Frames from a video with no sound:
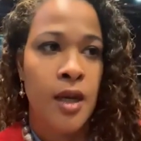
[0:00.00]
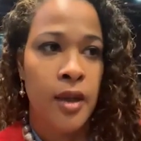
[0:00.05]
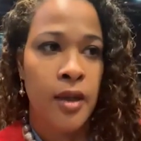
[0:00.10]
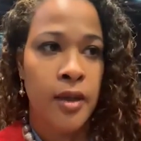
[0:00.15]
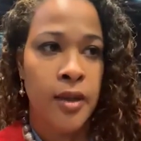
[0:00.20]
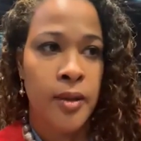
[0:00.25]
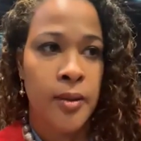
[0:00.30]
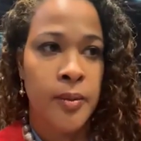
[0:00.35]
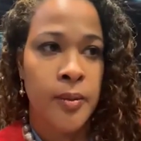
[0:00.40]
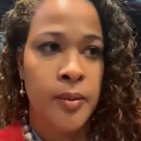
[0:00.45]

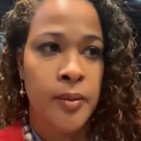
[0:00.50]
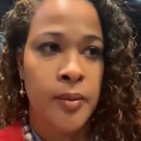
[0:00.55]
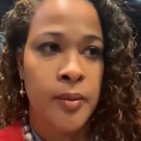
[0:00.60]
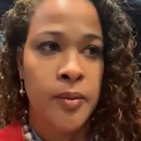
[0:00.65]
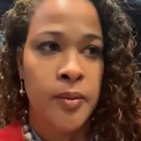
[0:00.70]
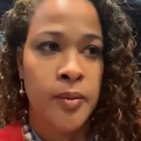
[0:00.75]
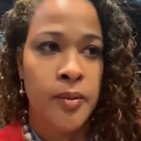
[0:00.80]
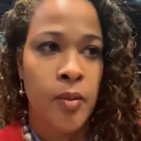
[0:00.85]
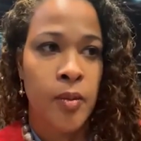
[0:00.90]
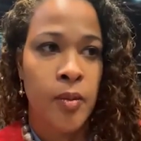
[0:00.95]

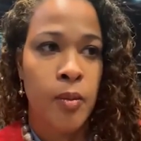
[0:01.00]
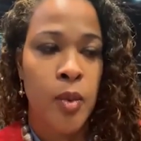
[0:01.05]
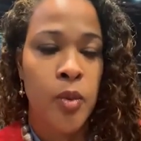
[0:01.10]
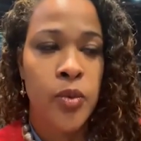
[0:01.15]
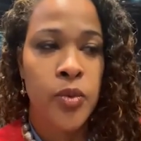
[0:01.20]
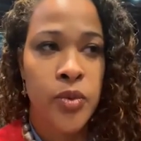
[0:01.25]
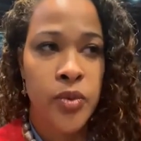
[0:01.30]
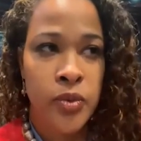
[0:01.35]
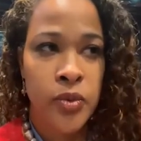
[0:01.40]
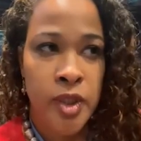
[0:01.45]

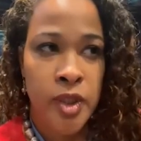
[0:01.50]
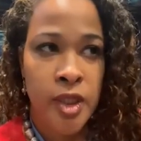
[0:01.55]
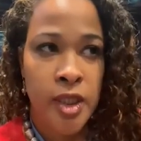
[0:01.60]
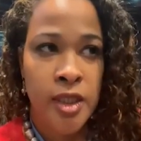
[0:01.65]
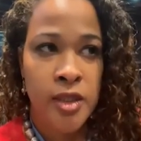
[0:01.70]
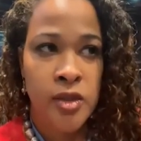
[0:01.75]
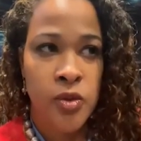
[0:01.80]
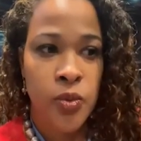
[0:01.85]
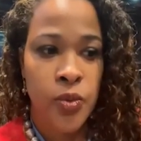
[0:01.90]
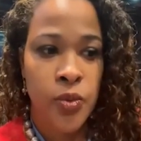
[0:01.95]
Maroon
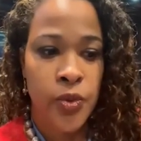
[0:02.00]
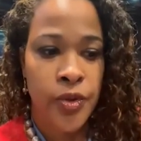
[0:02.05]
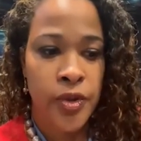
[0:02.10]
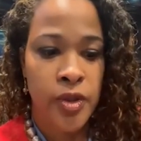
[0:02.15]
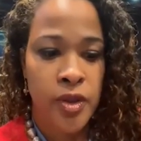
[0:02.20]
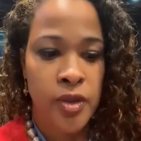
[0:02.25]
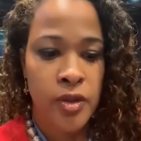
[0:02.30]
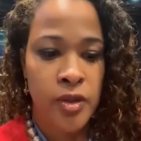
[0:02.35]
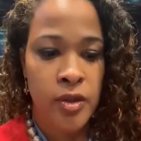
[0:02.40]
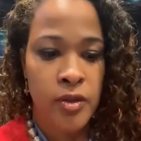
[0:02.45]
is a
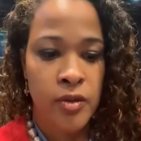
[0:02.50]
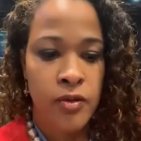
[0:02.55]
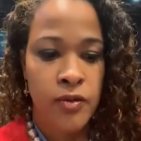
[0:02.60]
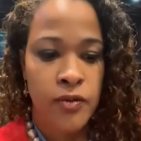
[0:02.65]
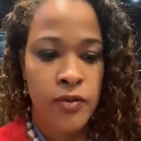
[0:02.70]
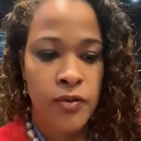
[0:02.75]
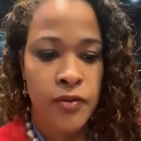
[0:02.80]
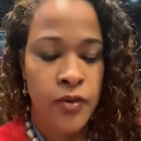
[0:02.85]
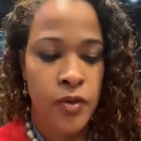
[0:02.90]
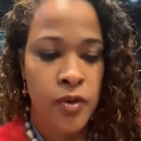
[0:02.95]
word
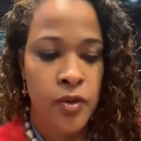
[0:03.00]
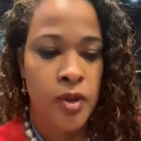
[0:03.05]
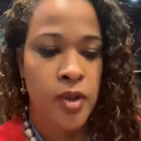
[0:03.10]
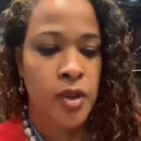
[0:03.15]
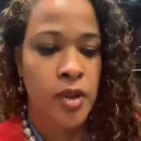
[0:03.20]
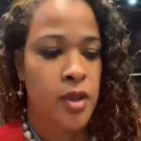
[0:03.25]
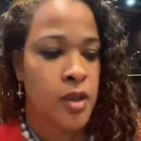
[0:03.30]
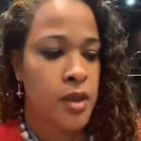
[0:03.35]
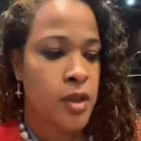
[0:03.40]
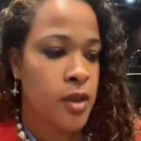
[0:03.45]

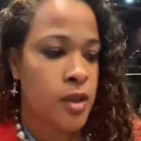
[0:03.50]
for